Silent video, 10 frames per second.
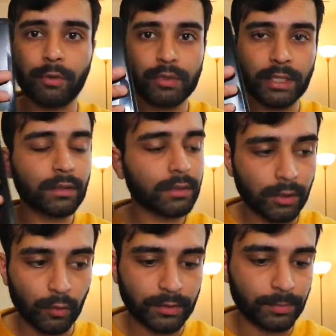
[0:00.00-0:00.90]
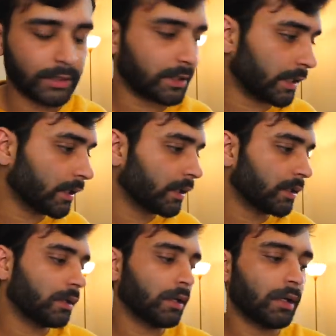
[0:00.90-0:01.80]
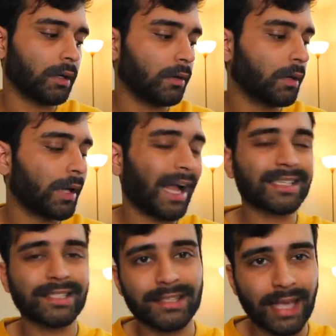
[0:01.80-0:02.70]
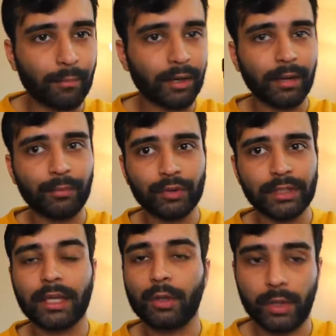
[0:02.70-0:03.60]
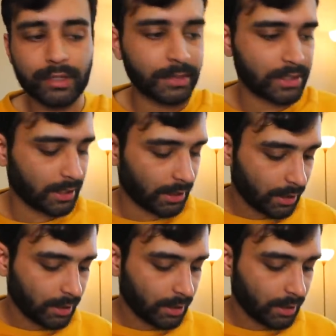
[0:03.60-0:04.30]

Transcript: using USB-C the action camera I'm using USB-C